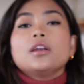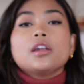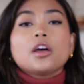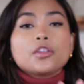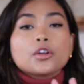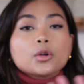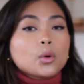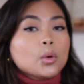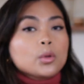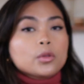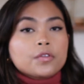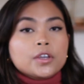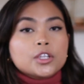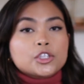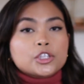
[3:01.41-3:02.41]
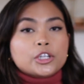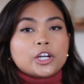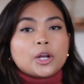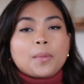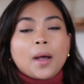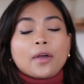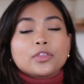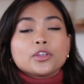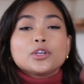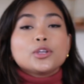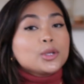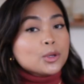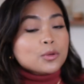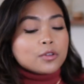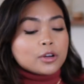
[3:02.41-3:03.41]
Another cool feature about the
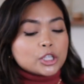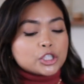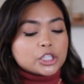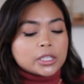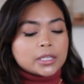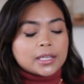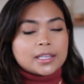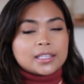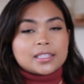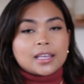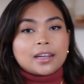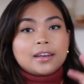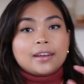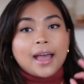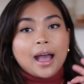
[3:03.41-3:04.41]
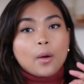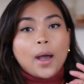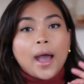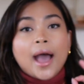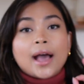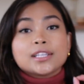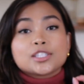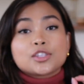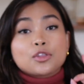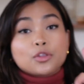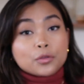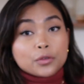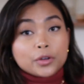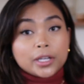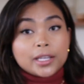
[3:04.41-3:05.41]
new version is that it now has
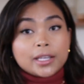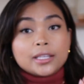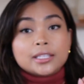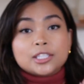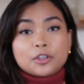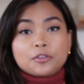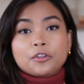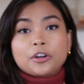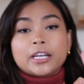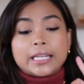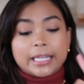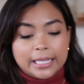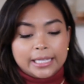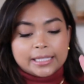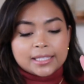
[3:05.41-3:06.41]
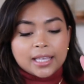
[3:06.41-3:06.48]
3 different heat